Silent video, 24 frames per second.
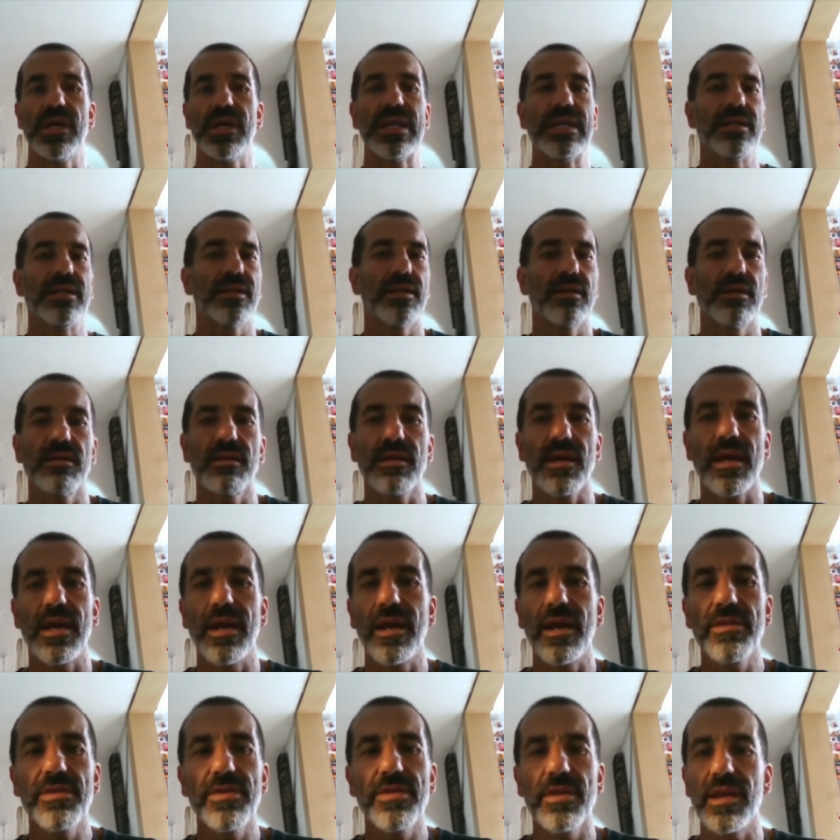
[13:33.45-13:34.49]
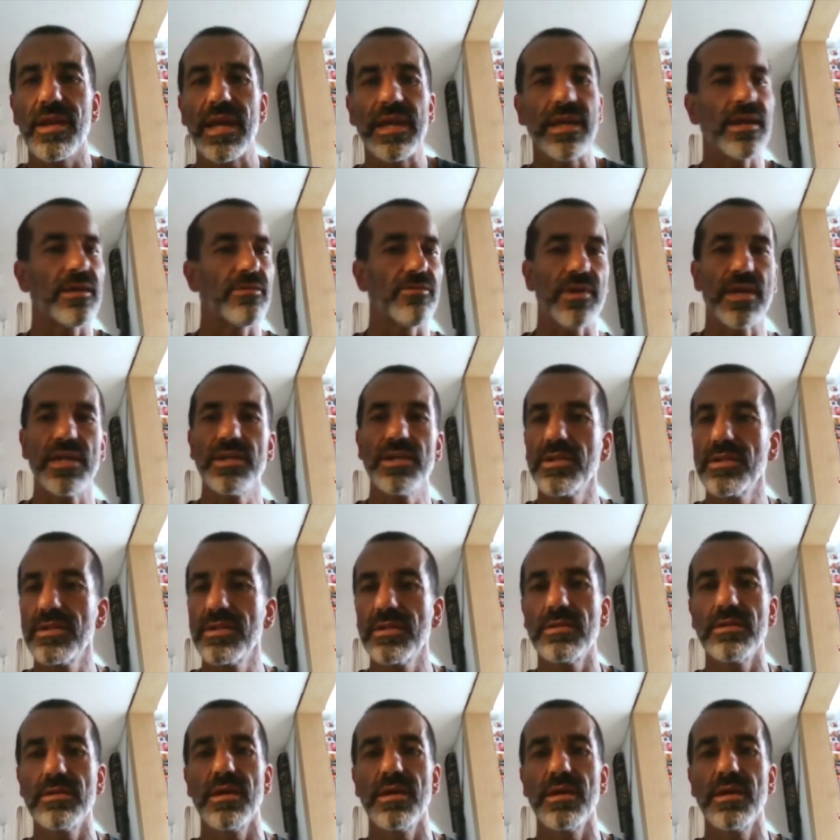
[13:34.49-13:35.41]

And health, like education,